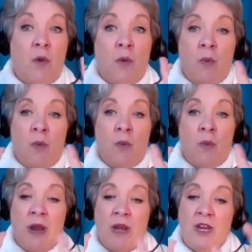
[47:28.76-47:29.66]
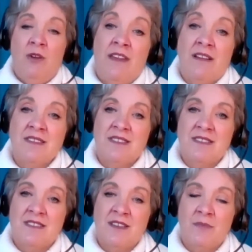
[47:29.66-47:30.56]
When you look at that
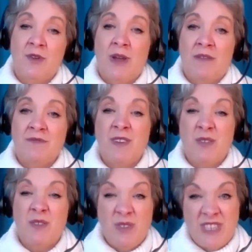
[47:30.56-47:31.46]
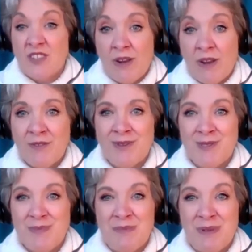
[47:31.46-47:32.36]
narcissism, you have to feel really sorry for
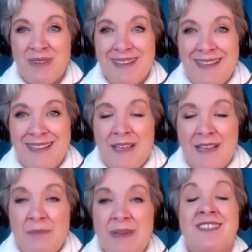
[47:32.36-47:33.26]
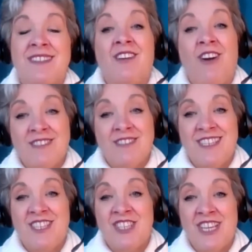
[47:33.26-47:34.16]
those people because they're
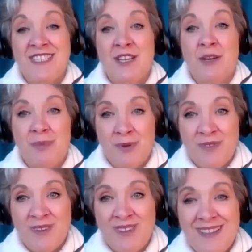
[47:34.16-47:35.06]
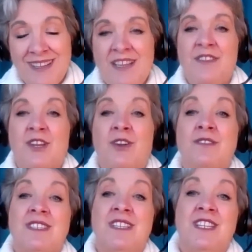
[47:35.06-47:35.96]
constantly chasing approval. They're
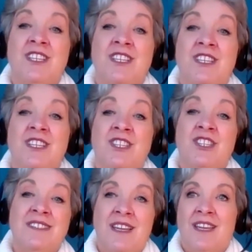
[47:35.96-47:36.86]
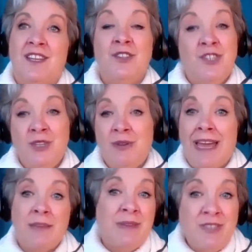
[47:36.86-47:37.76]
constantly chasing, do you
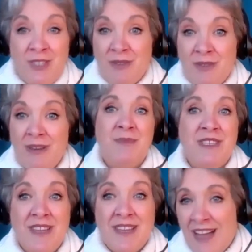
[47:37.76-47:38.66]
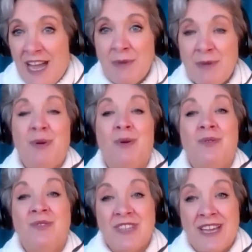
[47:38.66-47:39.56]
like me? Do you love me? I'm
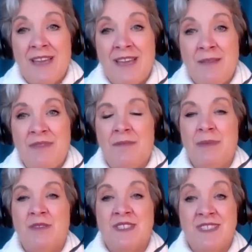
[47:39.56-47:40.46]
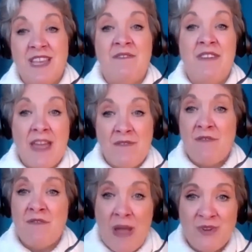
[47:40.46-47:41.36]
important. I'm that, because they've never
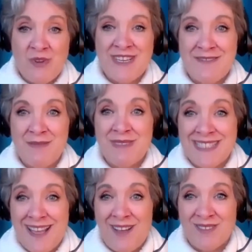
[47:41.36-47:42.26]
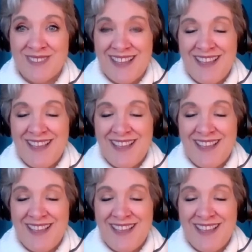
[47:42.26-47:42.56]
found it in themselves.